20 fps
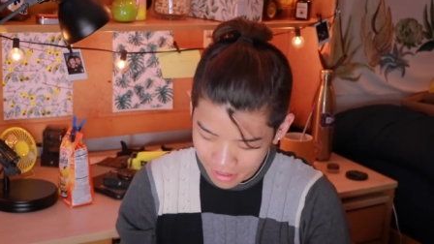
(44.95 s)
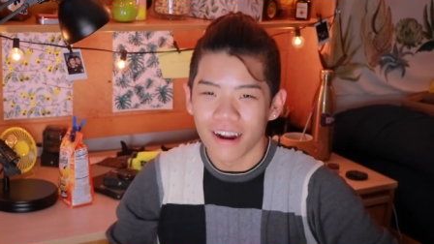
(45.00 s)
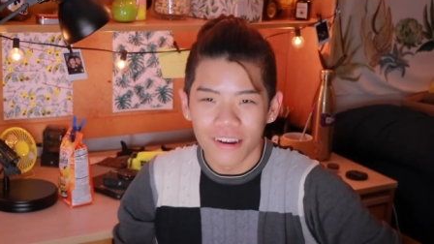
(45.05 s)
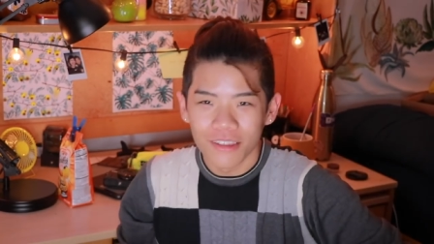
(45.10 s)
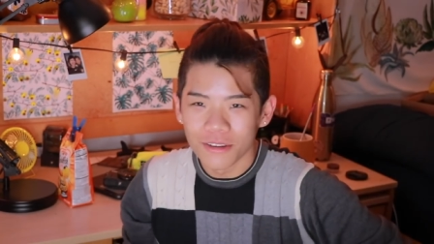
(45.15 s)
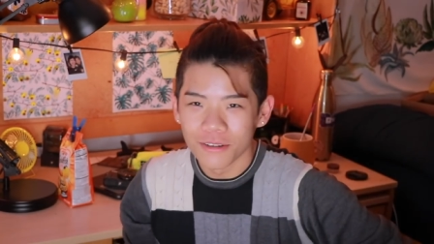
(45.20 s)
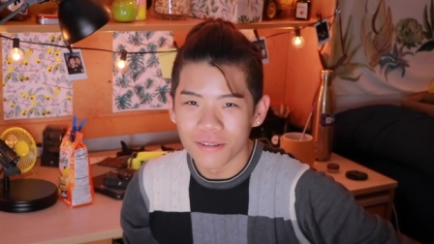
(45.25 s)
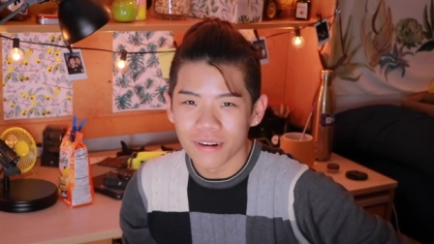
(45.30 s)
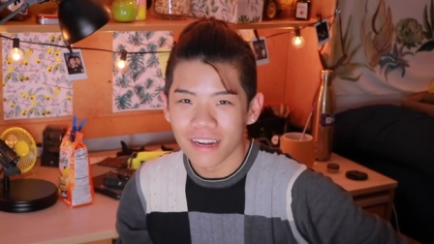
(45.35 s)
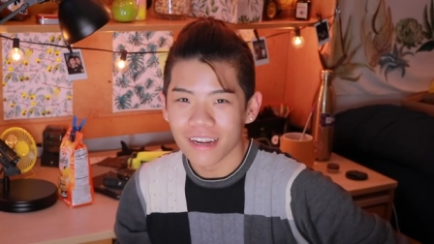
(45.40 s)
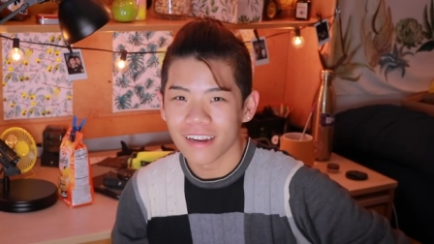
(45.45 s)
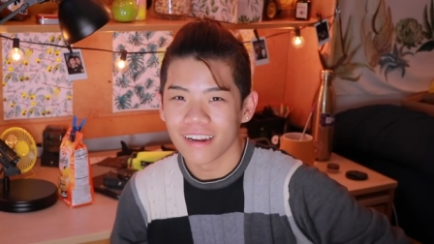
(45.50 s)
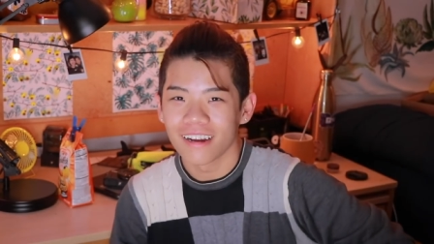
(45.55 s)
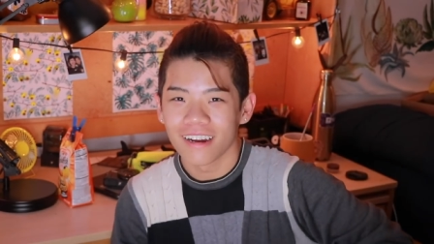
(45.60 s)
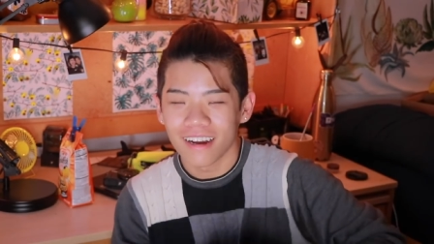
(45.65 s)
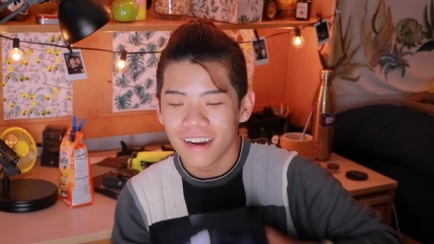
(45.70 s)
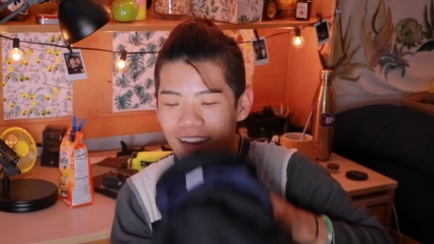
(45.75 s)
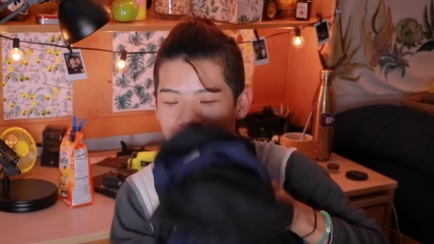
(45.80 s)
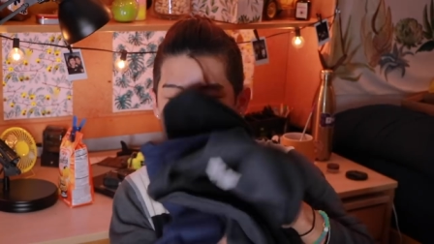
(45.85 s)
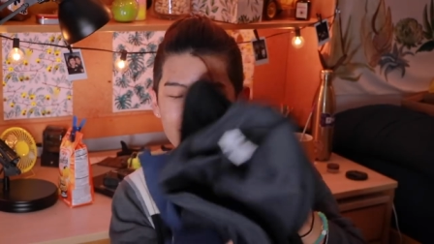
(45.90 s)
Either
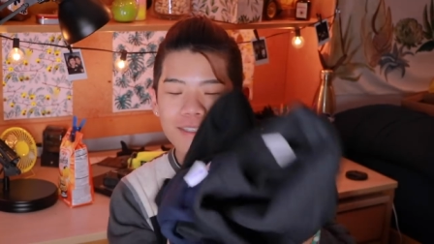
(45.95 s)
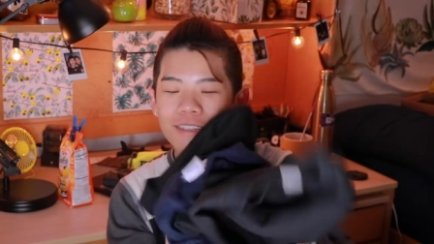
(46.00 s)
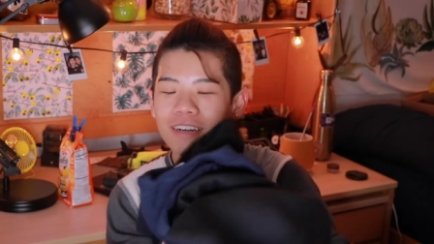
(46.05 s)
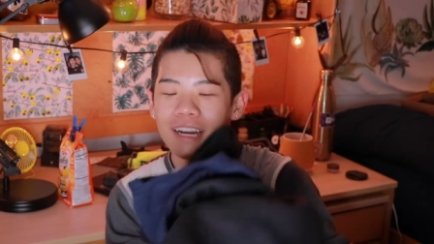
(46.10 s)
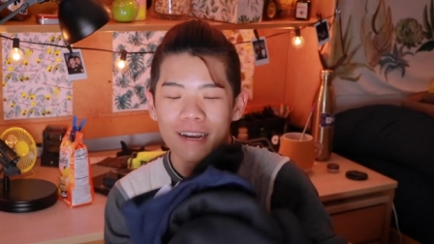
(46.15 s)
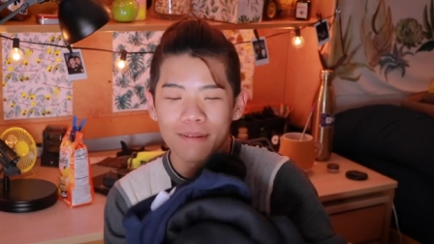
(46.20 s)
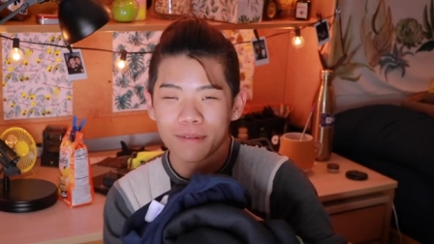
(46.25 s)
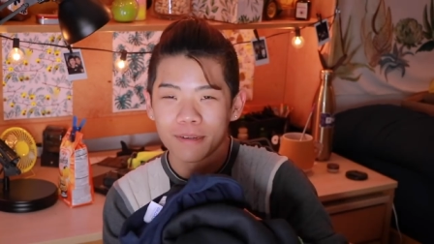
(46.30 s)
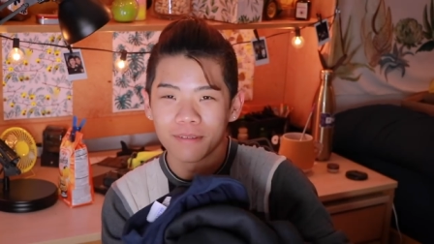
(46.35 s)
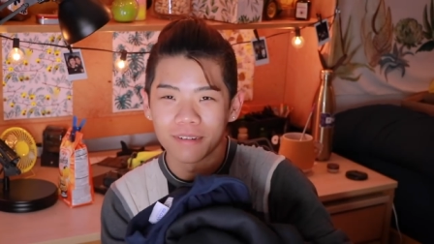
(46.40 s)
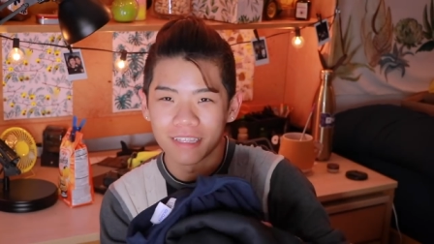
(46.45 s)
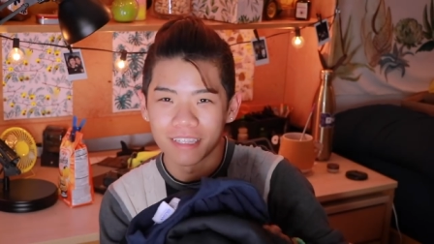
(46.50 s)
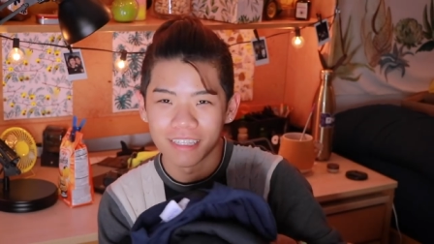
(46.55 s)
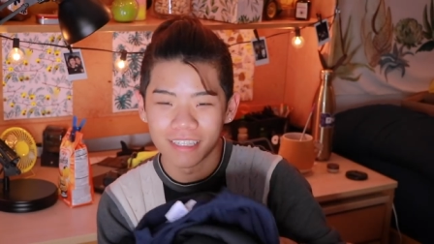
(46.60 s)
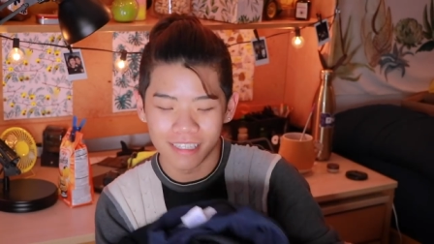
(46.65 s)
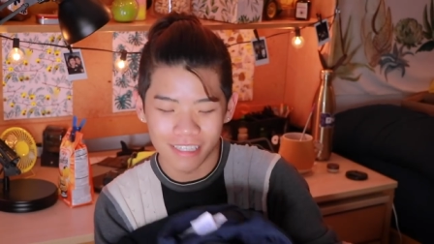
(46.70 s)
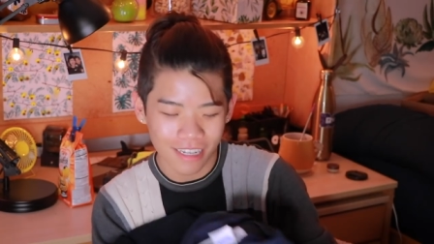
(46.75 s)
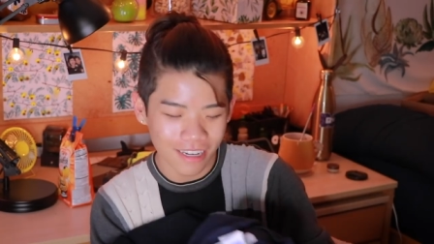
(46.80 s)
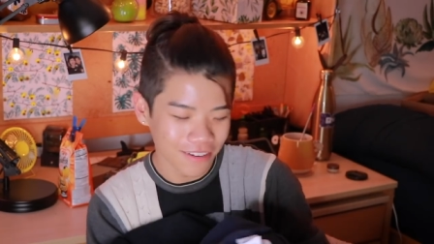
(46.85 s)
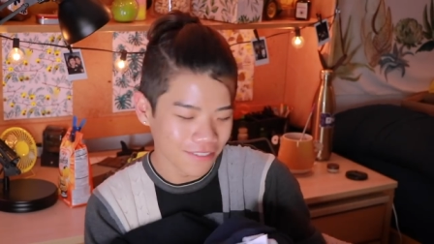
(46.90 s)
way, I'm so happy with this
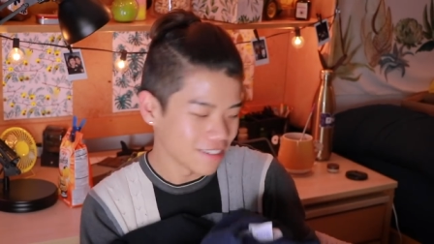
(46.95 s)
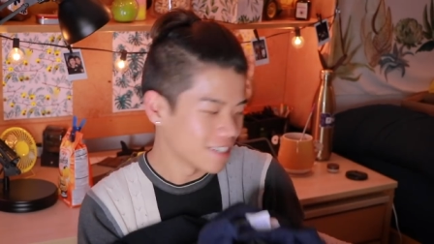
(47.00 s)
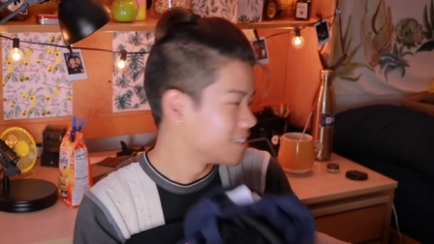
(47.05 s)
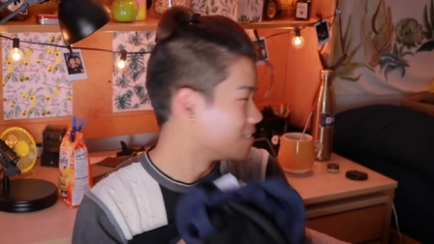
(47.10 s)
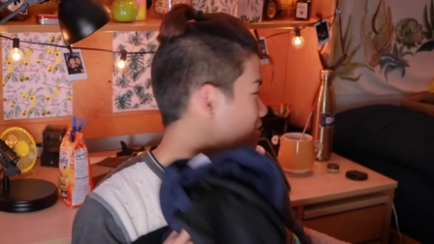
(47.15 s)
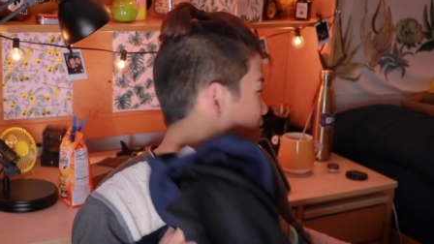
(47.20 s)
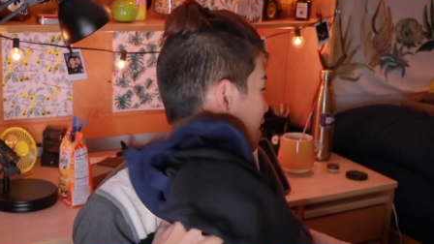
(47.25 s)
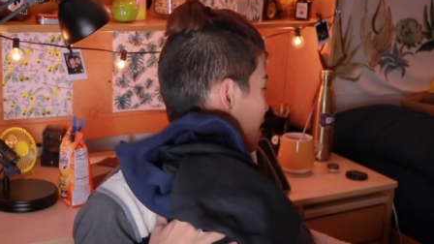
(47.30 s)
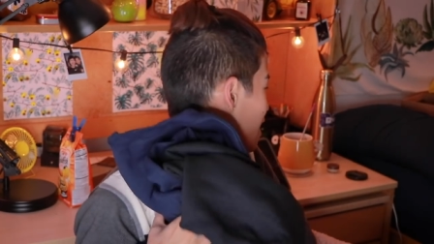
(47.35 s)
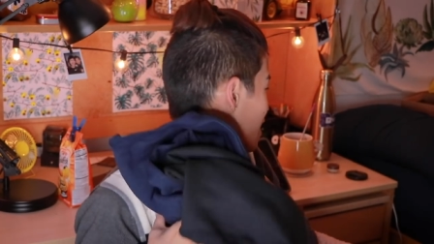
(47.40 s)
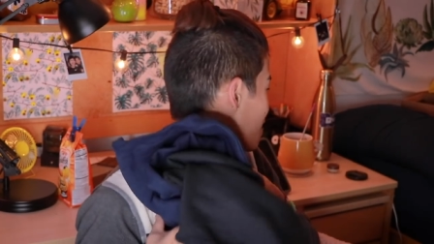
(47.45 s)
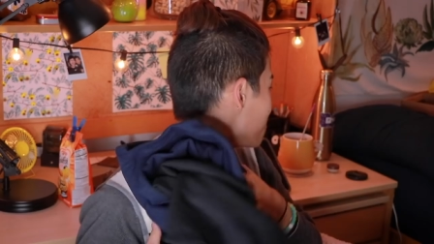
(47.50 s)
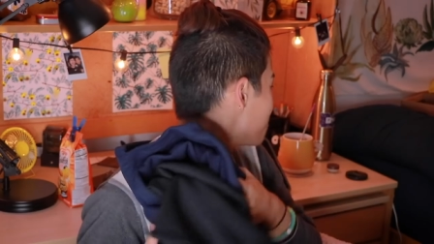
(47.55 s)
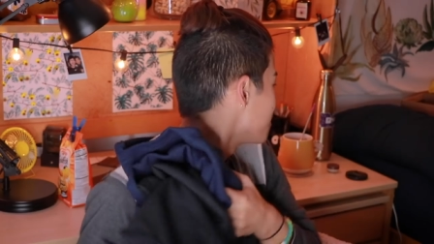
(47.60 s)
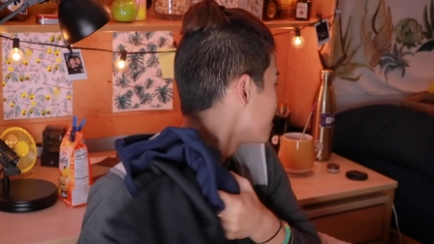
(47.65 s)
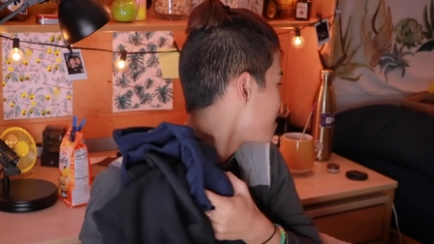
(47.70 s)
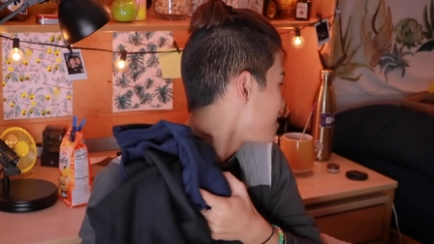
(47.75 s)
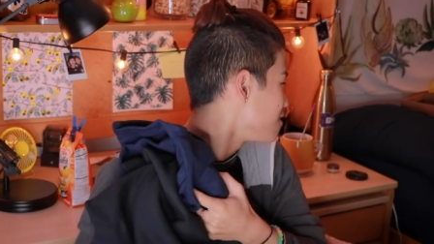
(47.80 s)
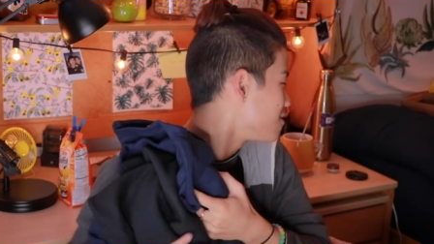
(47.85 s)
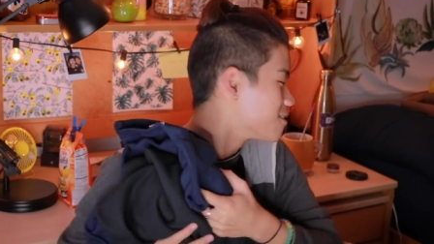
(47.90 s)
stuff and can't
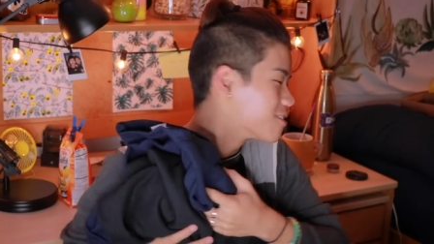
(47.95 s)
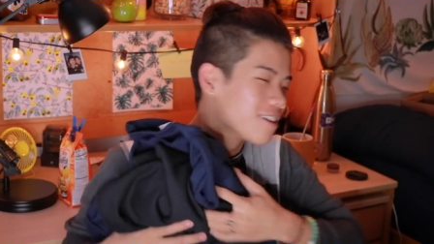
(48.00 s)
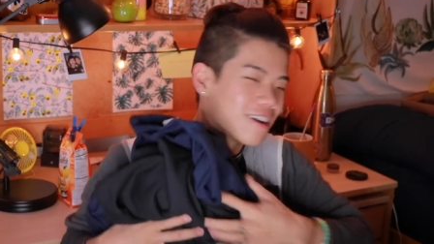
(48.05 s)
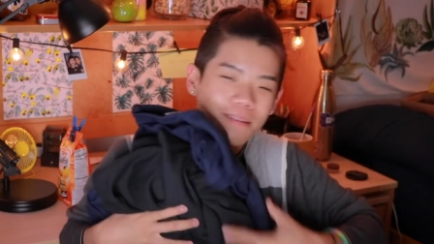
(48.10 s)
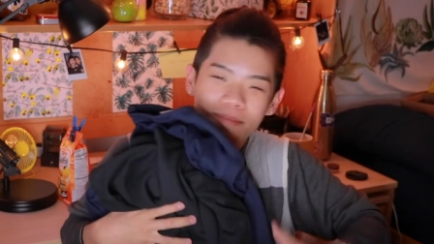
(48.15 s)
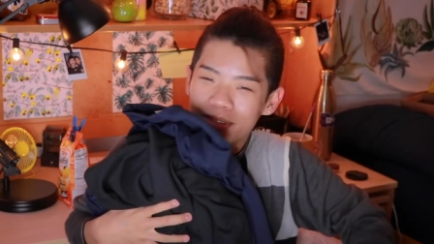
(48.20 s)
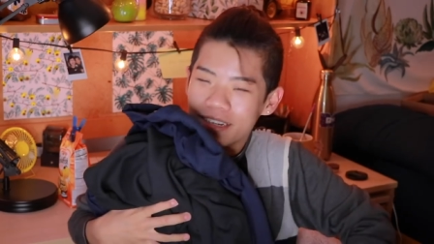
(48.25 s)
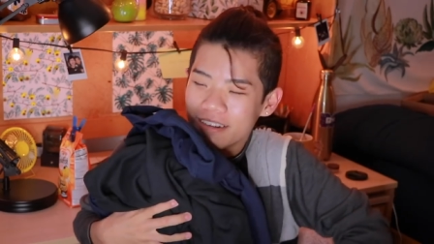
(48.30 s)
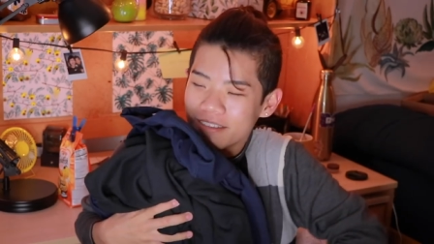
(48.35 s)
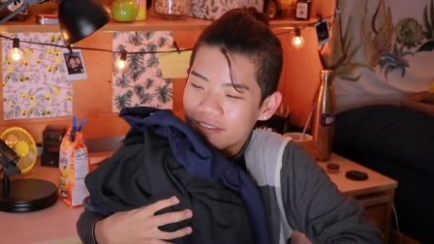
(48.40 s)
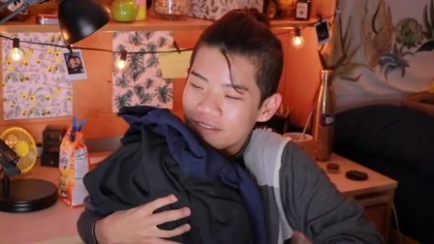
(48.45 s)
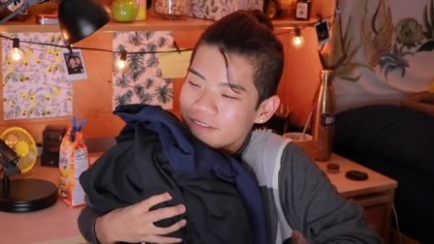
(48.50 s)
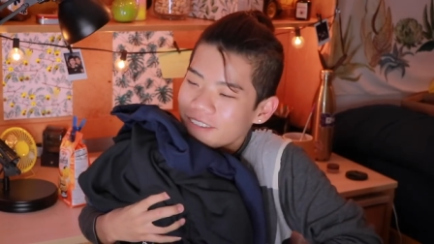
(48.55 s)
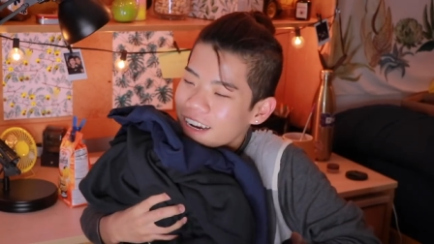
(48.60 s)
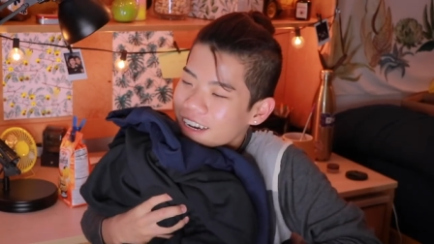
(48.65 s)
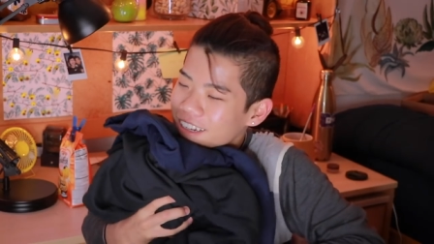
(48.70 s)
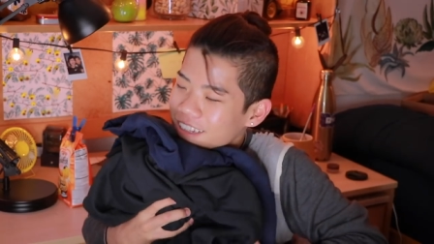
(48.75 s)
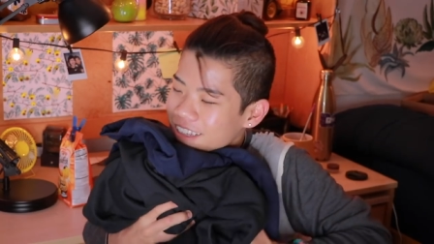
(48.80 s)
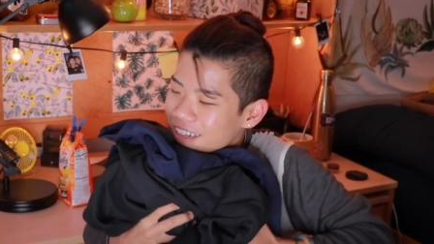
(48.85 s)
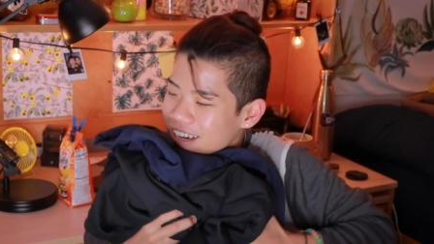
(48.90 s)
believe CrowdMade
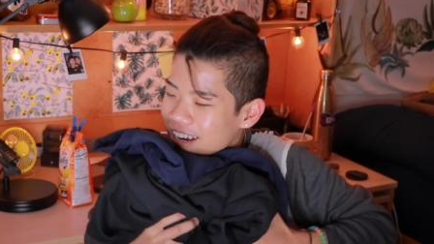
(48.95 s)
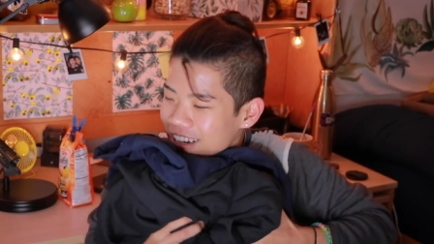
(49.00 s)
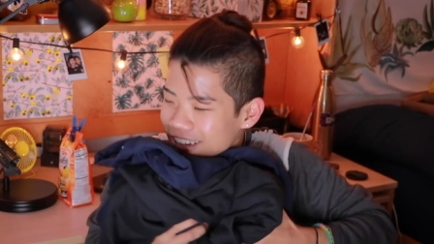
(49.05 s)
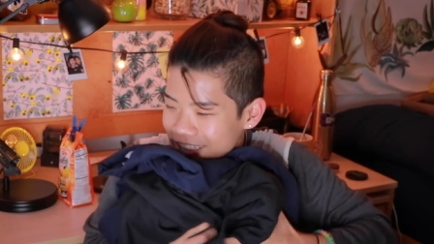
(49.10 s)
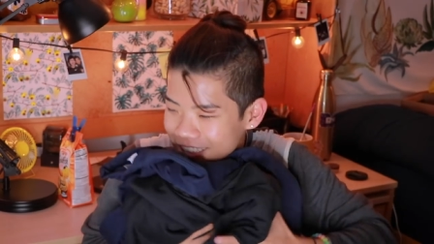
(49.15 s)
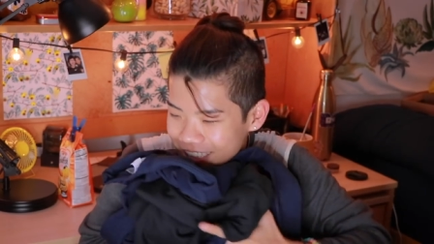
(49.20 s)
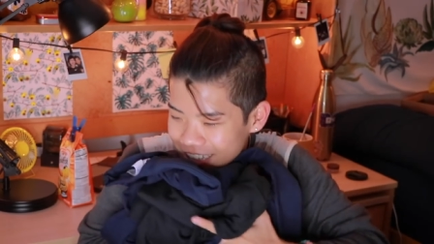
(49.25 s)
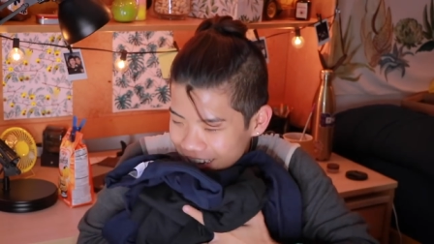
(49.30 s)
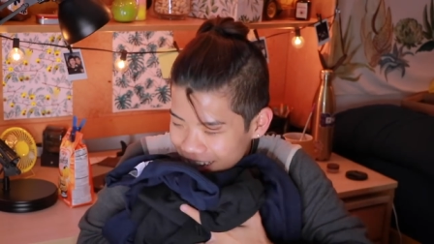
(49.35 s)
finally got it